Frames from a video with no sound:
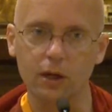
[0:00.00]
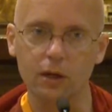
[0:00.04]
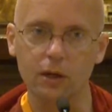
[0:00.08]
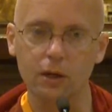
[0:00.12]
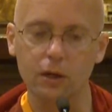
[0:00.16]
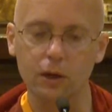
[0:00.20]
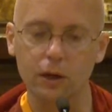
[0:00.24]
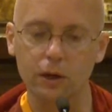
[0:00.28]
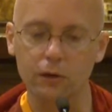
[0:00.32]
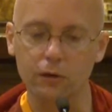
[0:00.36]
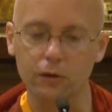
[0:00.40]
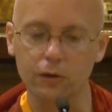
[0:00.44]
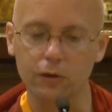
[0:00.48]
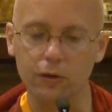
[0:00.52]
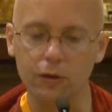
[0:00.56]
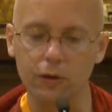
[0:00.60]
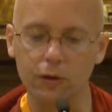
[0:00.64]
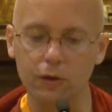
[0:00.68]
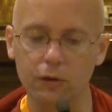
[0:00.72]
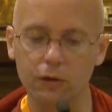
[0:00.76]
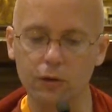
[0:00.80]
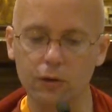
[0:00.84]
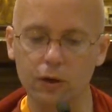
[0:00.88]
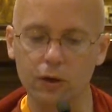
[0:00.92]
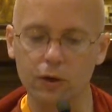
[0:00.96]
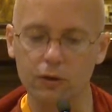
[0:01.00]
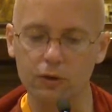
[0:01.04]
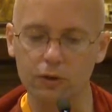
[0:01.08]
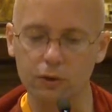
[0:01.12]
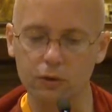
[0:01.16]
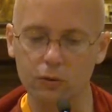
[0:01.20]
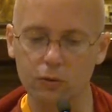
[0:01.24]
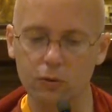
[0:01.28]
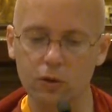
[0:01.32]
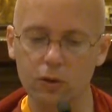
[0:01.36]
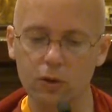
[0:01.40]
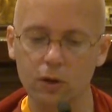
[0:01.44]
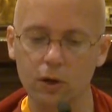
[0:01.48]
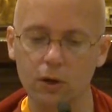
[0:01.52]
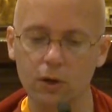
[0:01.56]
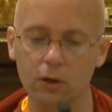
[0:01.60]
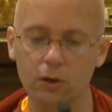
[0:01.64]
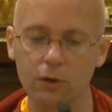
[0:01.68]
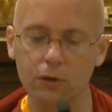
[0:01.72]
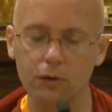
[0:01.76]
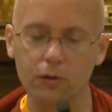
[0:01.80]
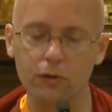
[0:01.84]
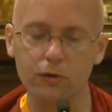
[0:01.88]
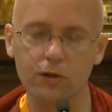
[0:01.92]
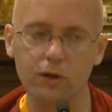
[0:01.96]
analyzing things logic. We
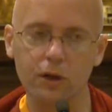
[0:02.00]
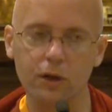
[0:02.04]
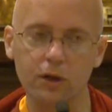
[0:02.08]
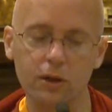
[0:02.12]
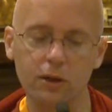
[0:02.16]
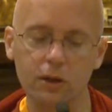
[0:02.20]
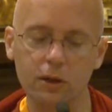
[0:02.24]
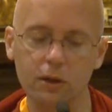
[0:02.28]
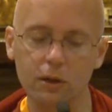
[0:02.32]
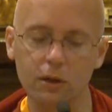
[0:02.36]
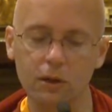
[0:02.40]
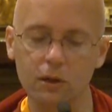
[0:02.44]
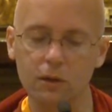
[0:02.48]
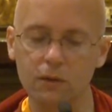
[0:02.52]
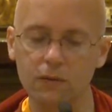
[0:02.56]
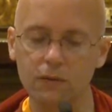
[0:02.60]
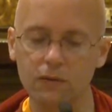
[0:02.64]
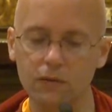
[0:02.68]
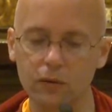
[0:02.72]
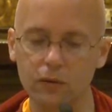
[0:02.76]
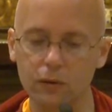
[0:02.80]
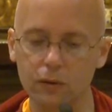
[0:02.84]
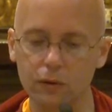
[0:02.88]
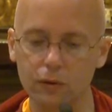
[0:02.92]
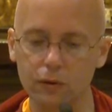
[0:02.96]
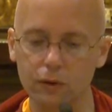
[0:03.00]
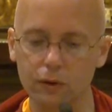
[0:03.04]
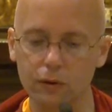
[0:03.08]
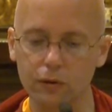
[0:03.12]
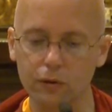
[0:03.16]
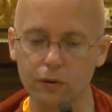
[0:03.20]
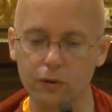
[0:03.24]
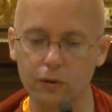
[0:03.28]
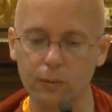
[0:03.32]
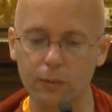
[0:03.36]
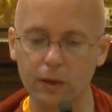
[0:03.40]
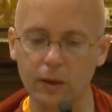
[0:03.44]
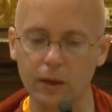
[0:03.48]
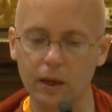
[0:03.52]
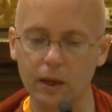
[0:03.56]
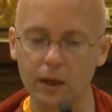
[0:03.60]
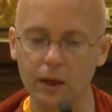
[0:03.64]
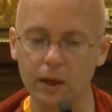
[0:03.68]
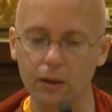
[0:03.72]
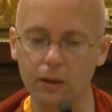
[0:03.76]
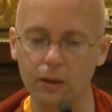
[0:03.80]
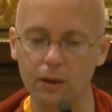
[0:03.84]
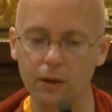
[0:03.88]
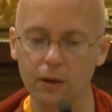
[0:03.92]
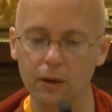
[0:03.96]
call this taking inference as the
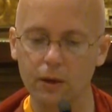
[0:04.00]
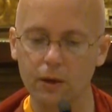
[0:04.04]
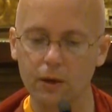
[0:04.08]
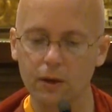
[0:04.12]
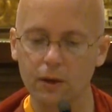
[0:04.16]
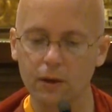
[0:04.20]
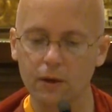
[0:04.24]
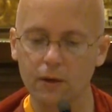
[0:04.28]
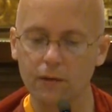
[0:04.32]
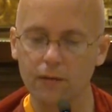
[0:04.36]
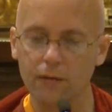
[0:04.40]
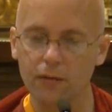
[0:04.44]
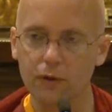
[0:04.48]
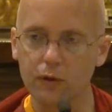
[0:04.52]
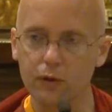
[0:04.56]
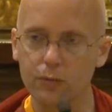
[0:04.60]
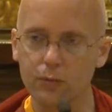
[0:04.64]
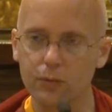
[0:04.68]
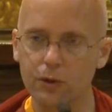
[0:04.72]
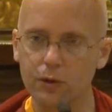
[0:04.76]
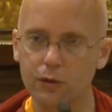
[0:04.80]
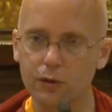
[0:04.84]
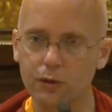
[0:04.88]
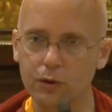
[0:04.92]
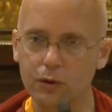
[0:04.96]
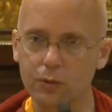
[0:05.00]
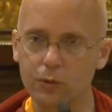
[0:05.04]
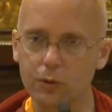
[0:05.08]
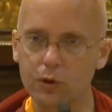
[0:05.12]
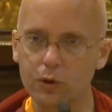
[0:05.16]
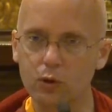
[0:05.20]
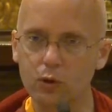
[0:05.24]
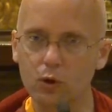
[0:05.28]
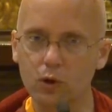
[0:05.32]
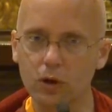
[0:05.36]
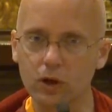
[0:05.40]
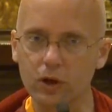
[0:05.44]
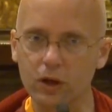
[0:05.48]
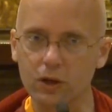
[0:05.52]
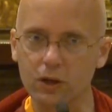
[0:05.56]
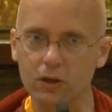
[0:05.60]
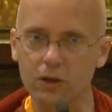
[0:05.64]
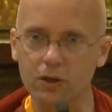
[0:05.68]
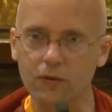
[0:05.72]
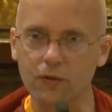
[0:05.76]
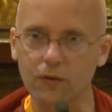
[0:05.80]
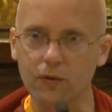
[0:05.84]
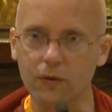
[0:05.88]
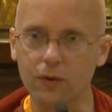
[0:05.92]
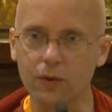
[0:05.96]
path. This means that we look
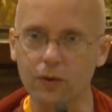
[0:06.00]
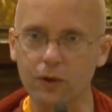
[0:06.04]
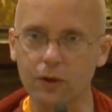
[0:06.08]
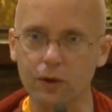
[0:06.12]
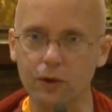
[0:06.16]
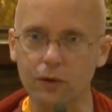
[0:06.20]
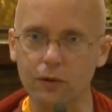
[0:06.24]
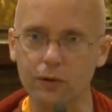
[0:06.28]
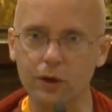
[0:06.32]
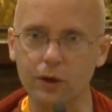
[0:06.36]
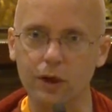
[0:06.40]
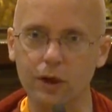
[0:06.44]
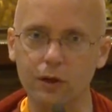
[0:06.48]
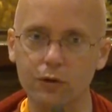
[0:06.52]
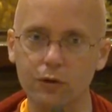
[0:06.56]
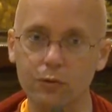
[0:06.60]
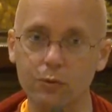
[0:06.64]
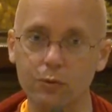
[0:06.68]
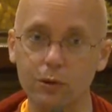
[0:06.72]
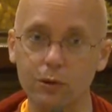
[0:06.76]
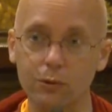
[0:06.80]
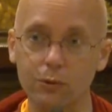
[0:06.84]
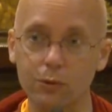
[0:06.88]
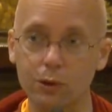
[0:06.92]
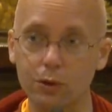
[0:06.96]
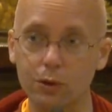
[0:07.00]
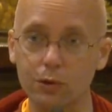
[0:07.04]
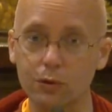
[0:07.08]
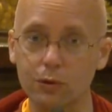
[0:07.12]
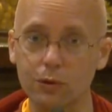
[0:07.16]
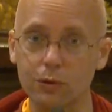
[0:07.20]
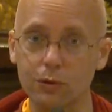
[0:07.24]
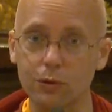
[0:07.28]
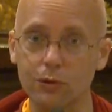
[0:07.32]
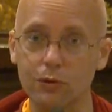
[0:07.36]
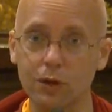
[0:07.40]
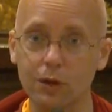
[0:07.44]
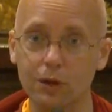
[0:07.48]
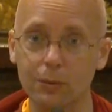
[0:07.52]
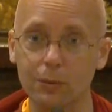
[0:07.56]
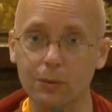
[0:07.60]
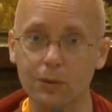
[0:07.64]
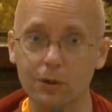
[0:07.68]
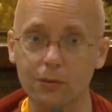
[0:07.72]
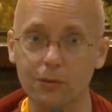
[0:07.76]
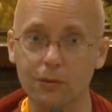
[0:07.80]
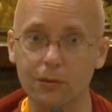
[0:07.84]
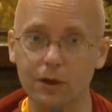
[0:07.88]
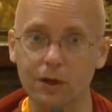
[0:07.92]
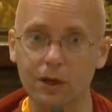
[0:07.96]
at different things. Last week, we used the
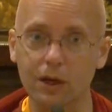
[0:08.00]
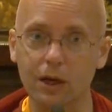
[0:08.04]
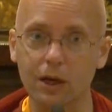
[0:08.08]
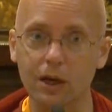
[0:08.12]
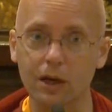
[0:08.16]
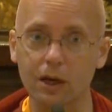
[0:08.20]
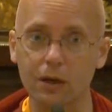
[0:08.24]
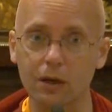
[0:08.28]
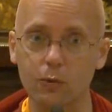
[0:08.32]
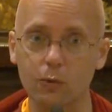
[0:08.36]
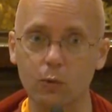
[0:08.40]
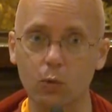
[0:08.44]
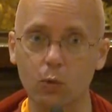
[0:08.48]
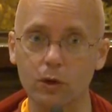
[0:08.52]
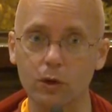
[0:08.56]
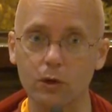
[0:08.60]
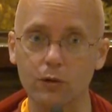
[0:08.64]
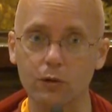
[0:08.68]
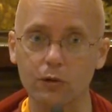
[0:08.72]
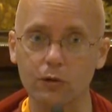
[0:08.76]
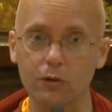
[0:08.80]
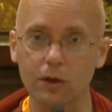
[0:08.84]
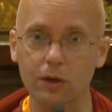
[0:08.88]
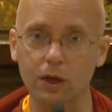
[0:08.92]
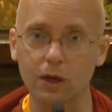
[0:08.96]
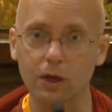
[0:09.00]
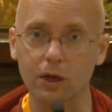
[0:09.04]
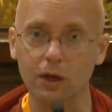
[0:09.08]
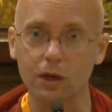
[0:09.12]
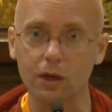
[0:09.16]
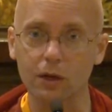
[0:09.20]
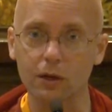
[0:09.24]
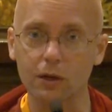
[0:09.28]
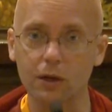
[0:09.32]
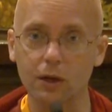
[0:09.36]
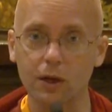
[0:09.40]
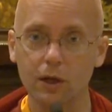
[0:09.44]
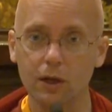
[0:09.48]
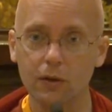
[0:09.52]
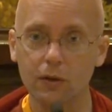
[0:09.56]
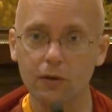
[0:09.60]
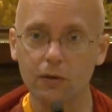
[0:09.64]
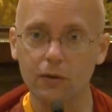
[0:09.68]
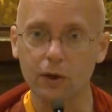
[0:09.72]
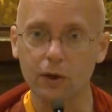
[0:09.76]
example of the hand. What is the hand?